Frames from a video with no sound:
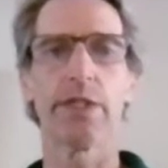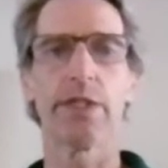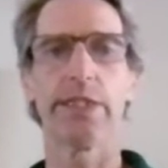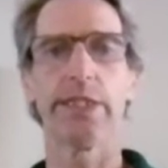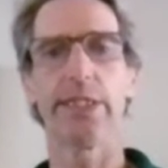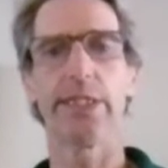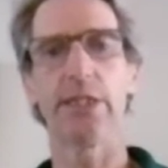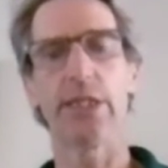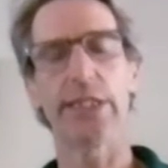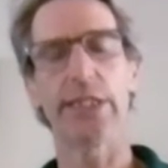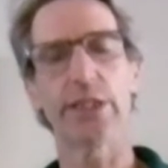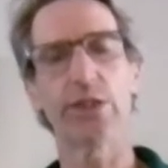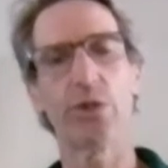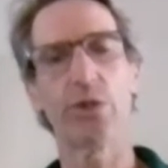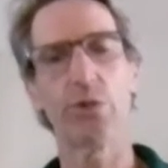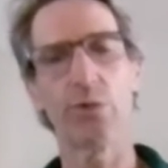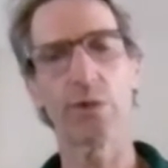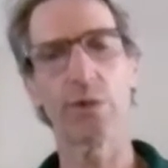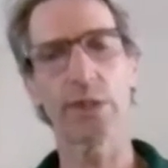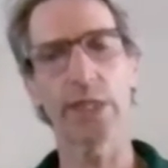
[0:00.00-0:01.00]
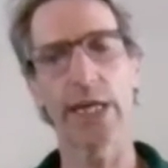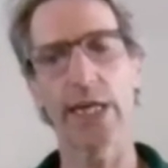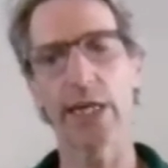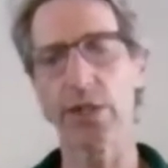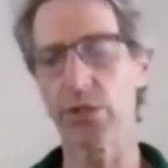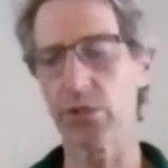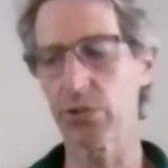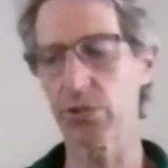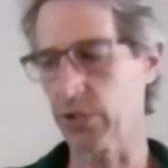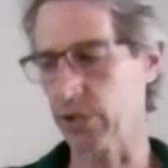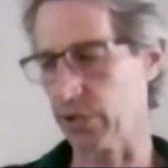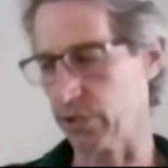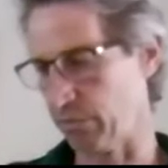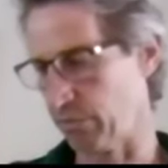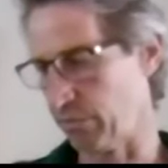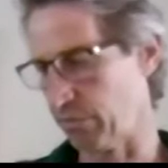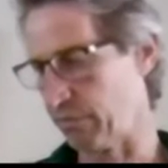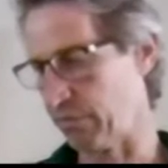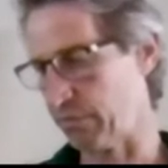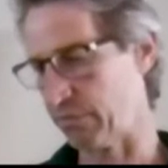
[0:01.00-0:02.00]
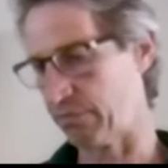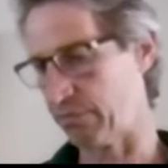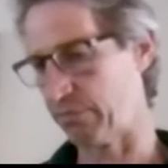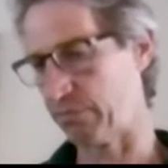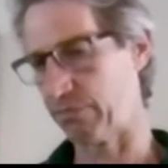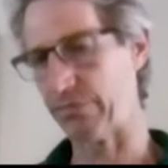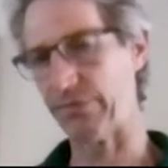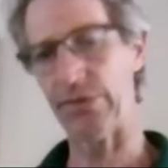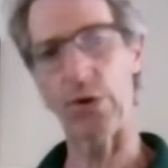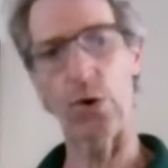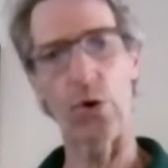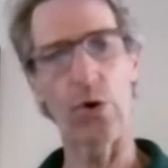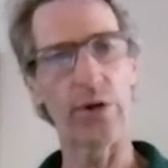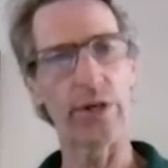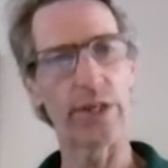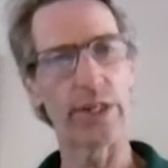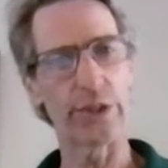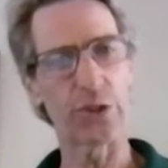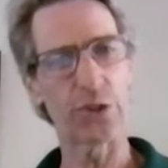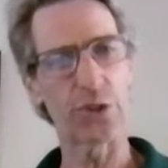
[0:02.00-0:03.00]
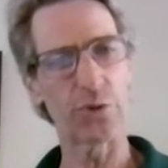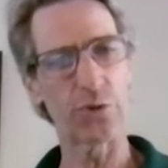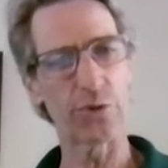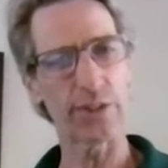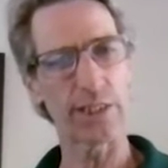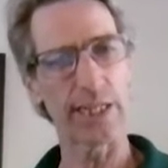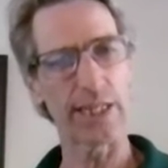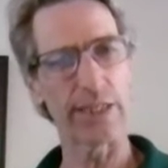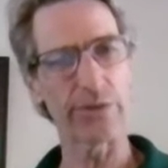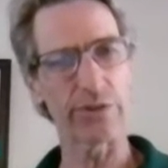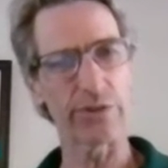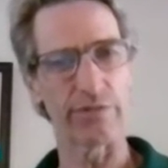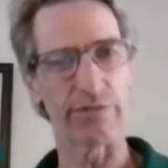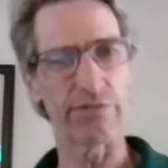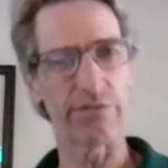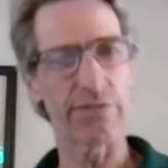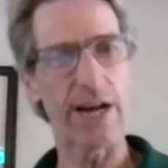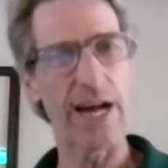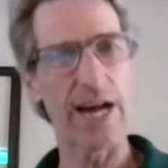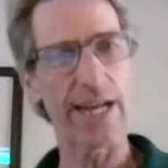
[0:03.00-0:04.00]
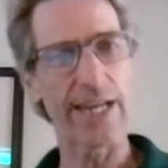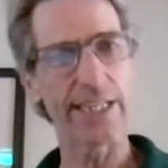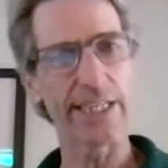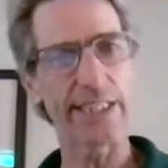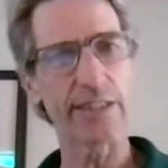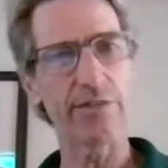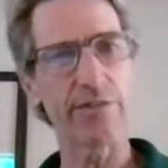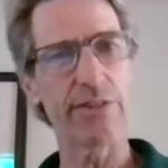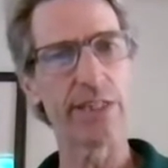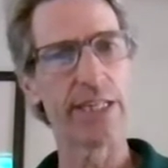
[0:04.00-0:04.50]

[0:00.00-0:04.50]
in like 2004 or 2005.